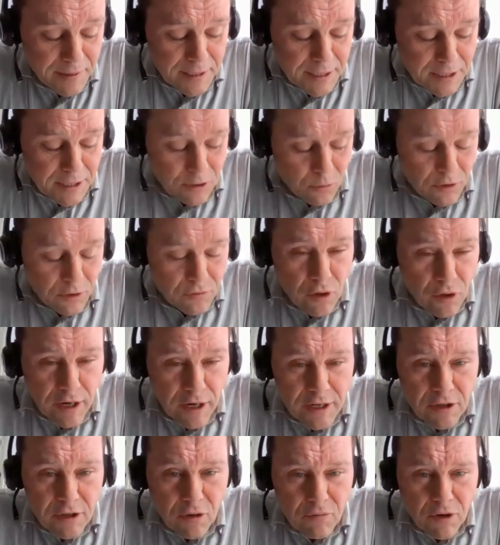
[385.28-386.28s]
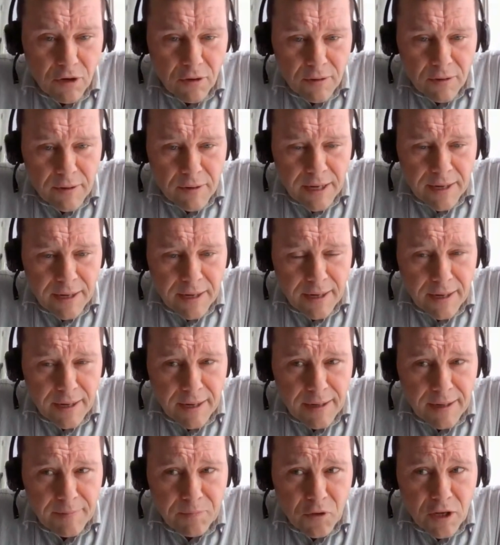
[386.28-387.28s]
We've trained over and
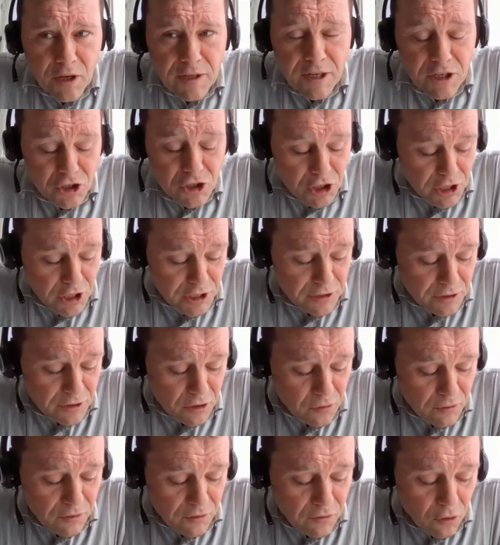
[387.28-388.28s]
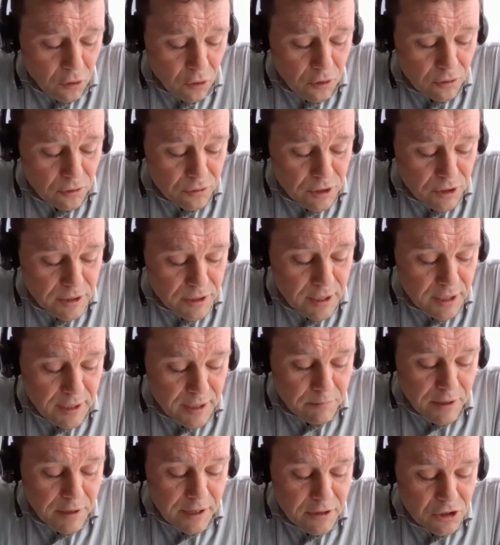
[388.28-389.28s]
educated over 400
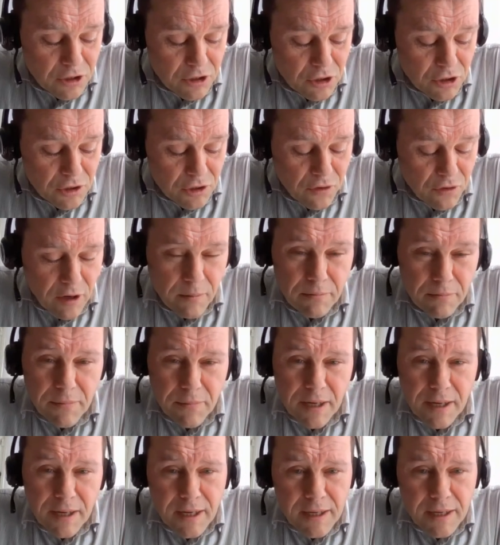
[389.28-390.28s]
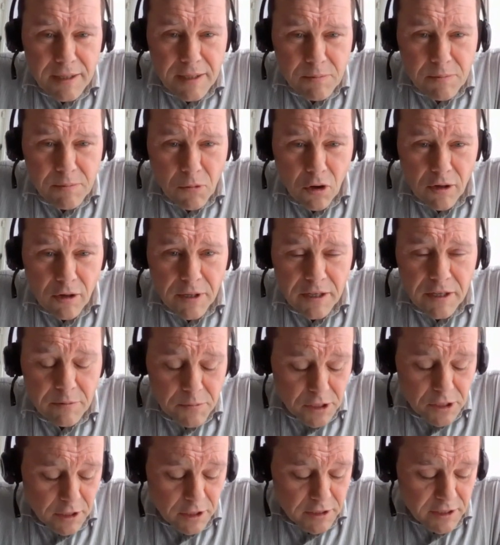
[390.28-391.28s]
managers from small and
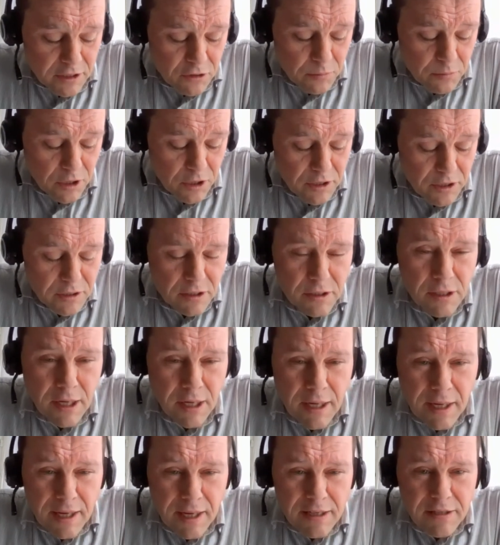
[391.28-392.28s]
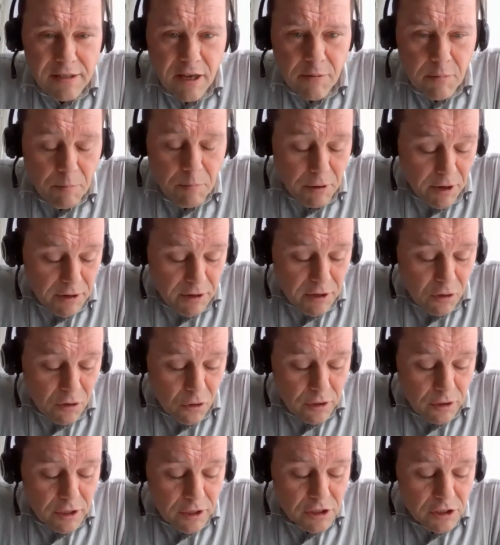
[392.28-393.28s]
medium-sized enterprises as they prepare their
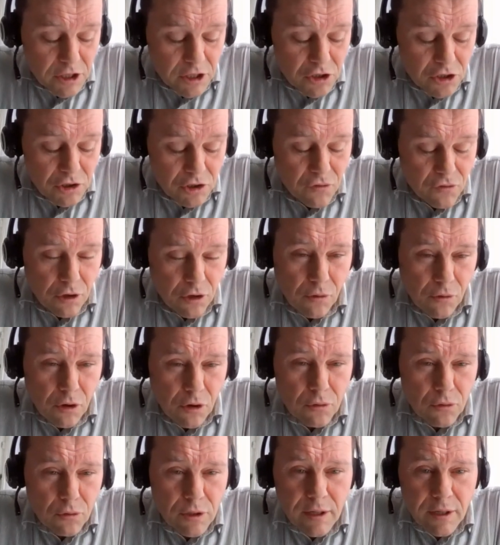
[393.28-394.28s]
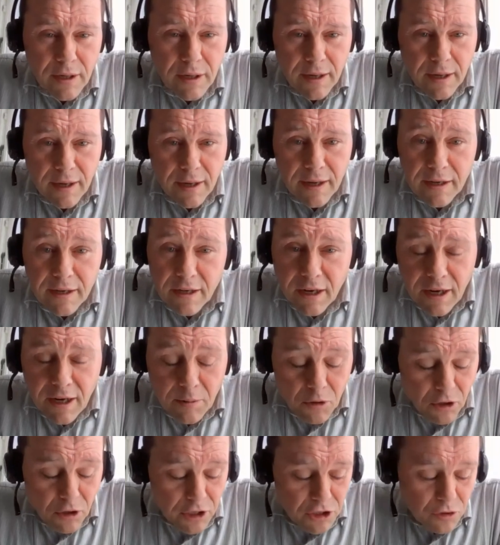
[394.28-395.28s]
organizations for growth in
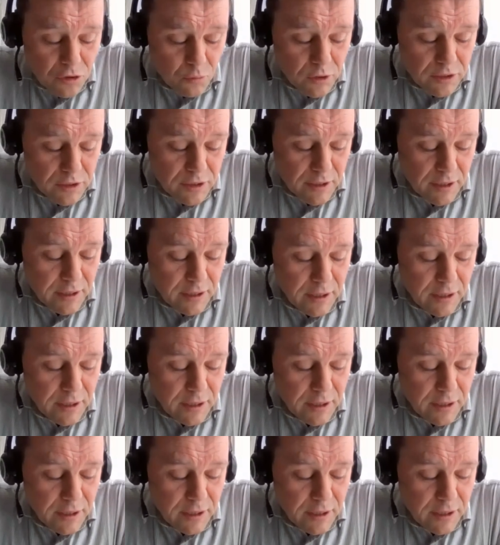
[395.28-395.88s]
collaboration with the